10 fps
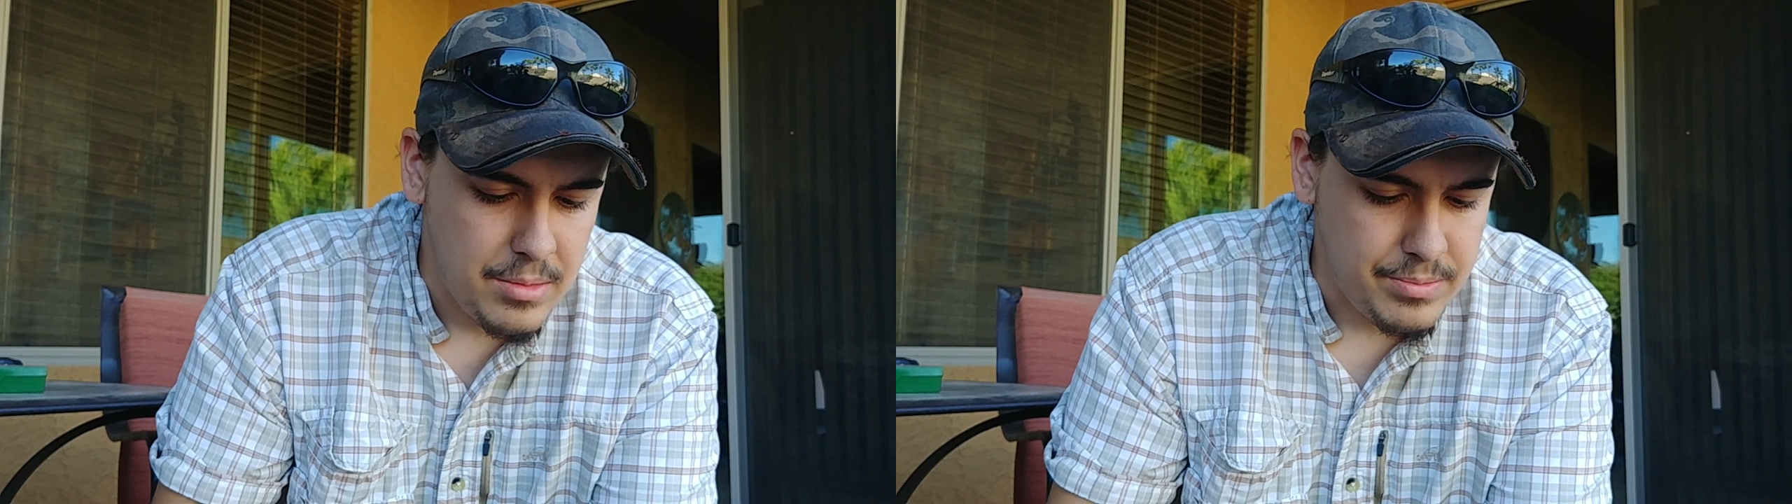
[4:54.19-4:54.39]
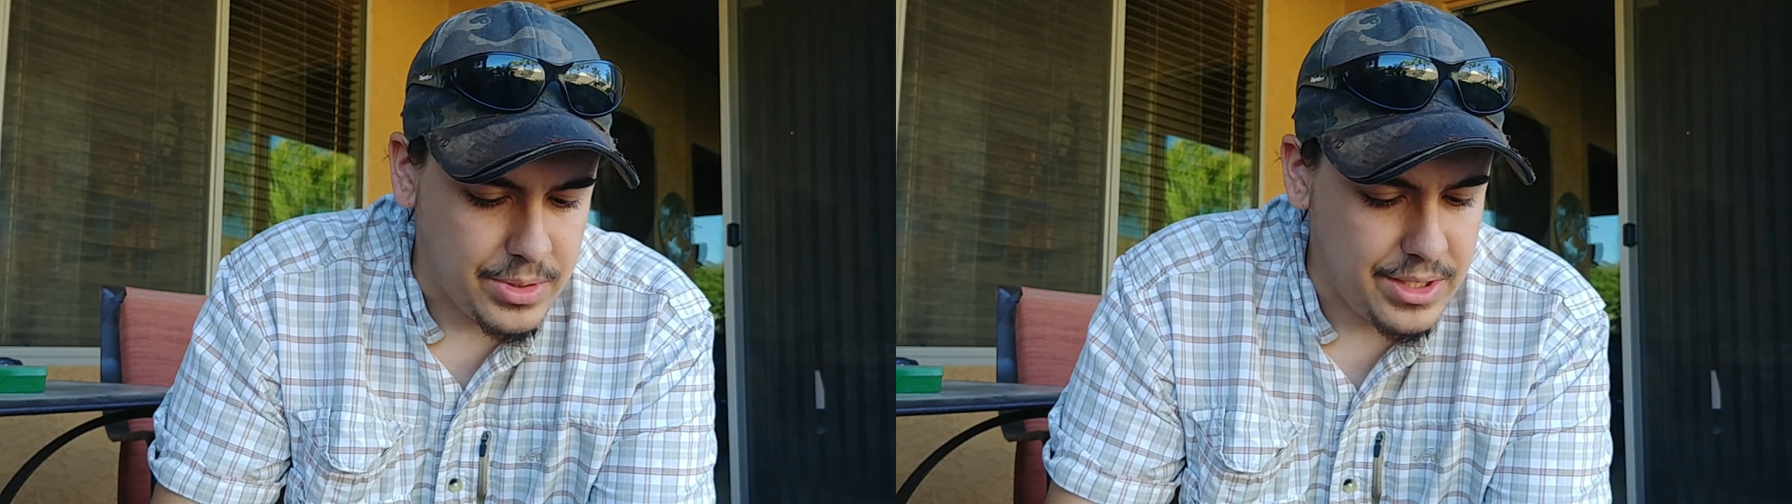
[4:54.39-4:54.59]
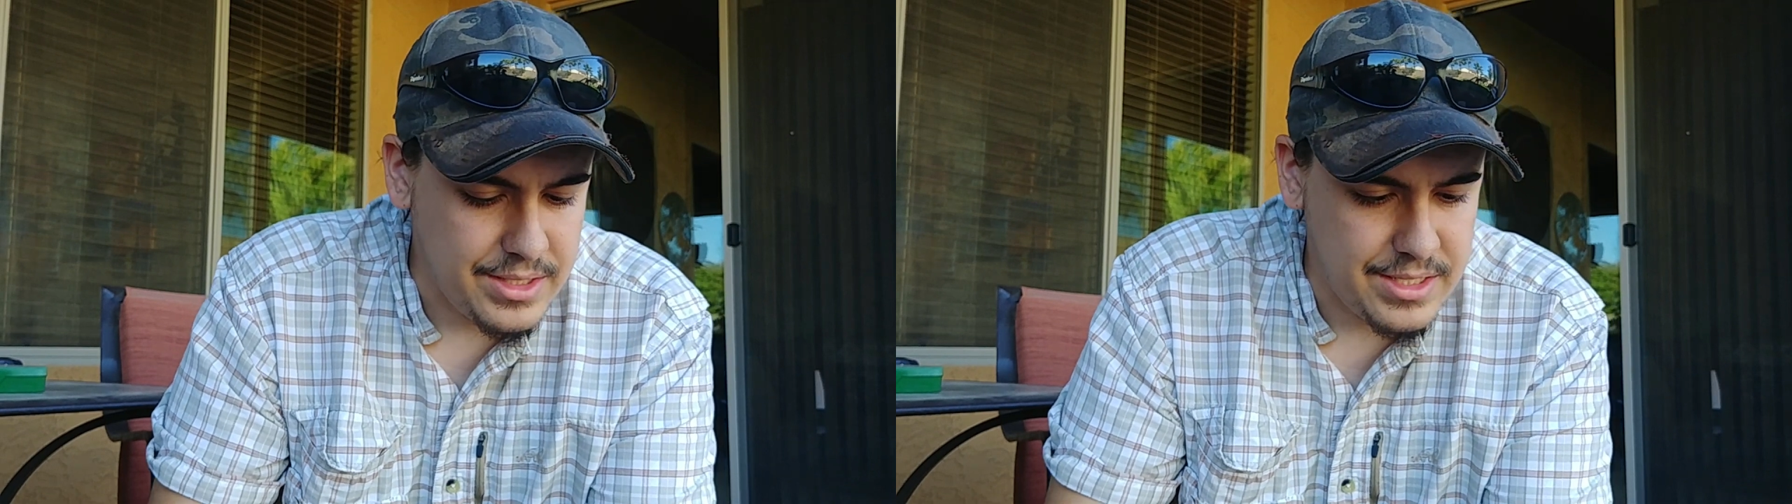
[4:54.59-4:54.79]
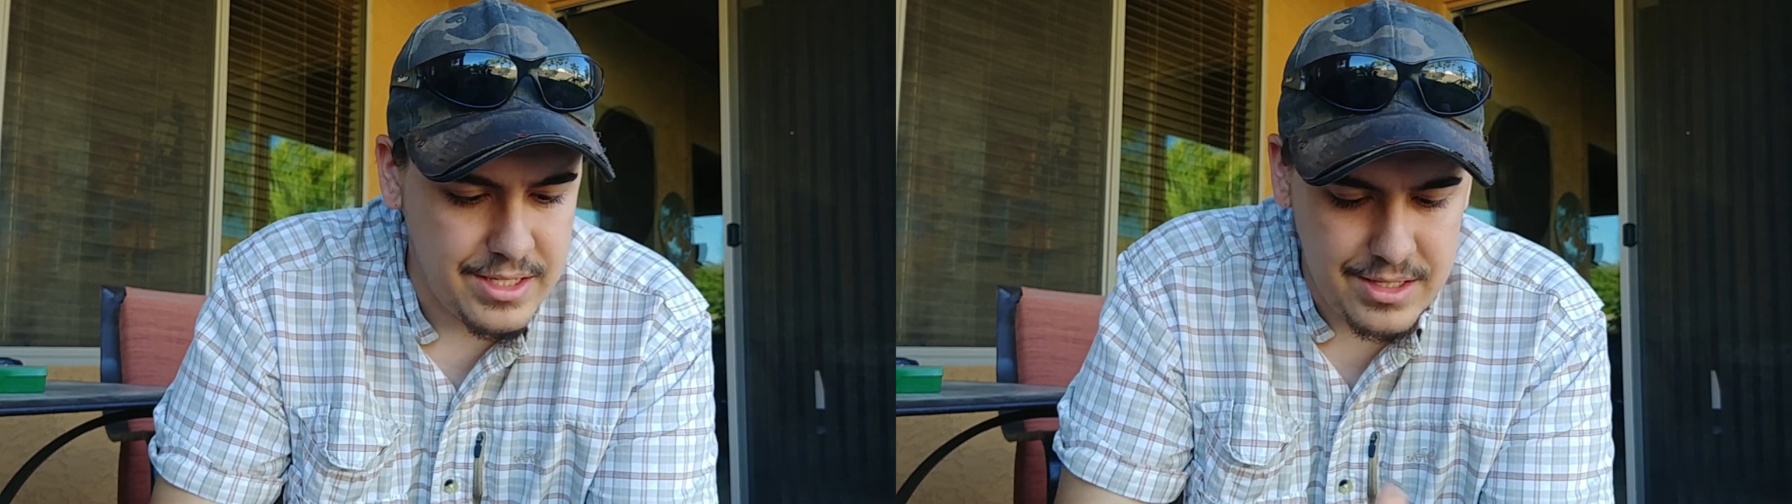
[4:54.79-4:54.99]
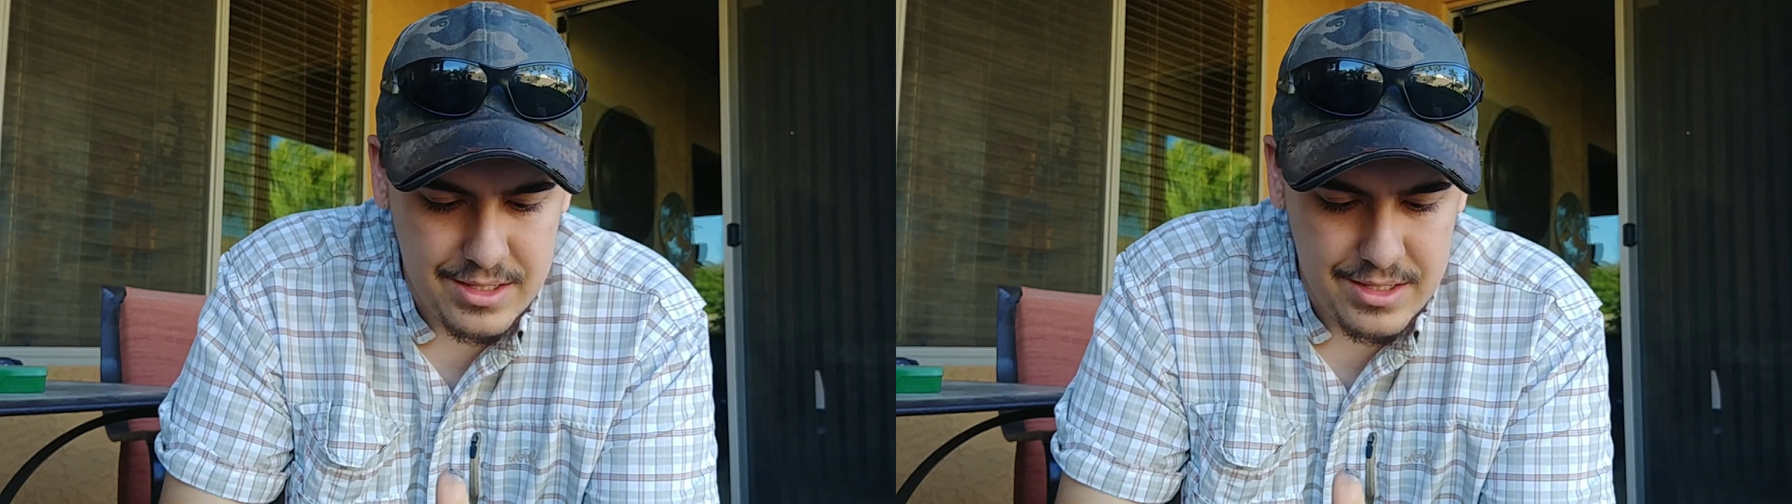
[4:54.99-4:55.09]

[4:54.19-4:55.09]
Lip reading: But